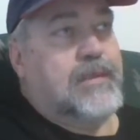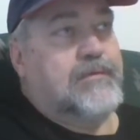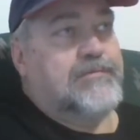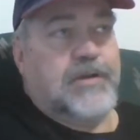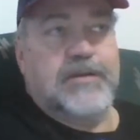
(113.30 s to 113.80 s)

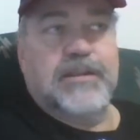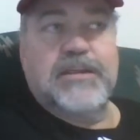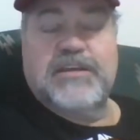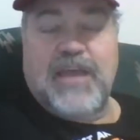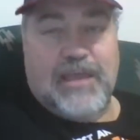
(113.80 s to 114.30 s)

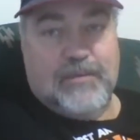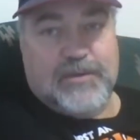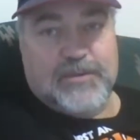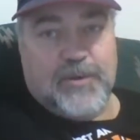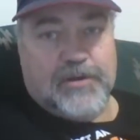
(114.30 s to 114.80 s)
friendly time
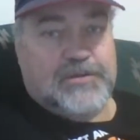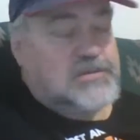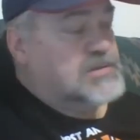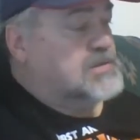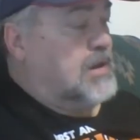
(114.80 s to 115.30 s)

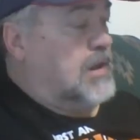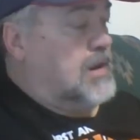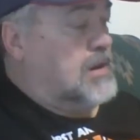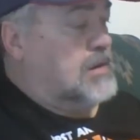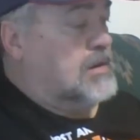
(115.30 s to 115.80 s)
expressions
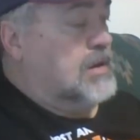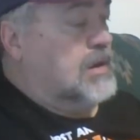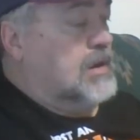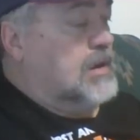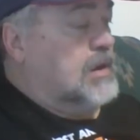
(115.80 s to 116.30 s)
are
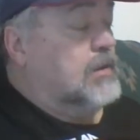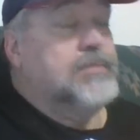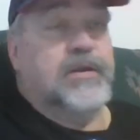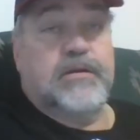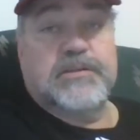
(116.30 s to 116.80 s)
el
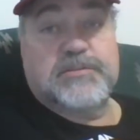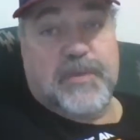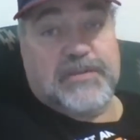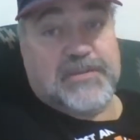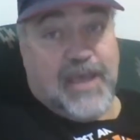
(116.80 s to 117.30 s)
viernes
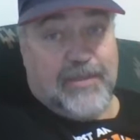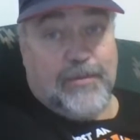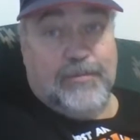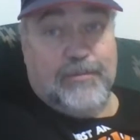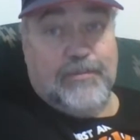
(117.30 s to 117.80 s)

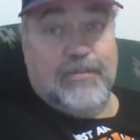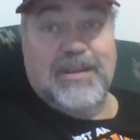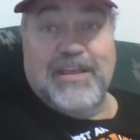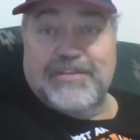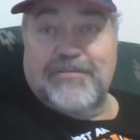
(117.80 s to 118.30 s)
pasado,
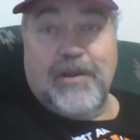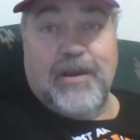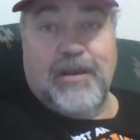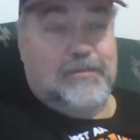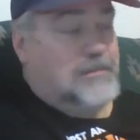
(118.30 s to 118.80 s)
last
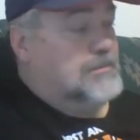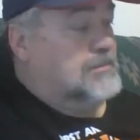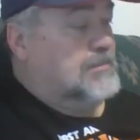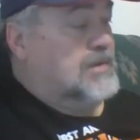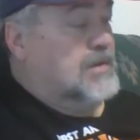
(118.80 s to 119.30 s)
Friday,
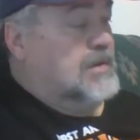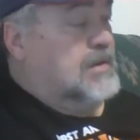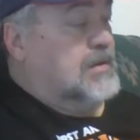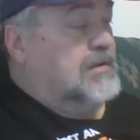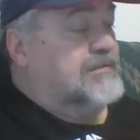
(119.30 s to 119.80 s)

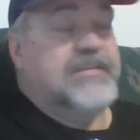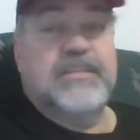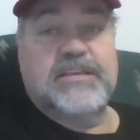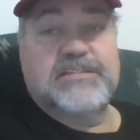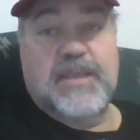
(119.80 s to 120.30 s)
el fin
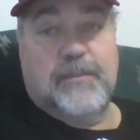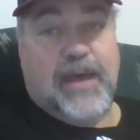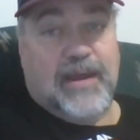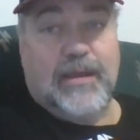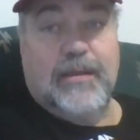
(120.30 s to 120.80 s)
de
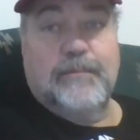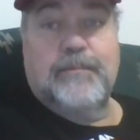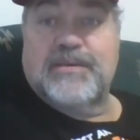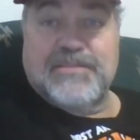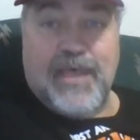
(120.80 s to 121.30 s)
semana
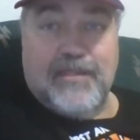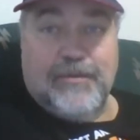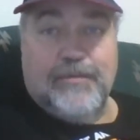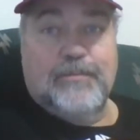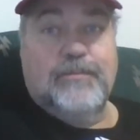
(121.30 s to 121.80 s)

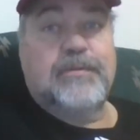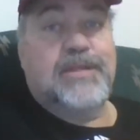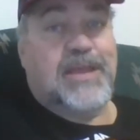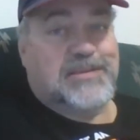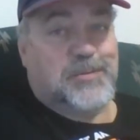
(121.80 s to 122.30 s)
pasado, last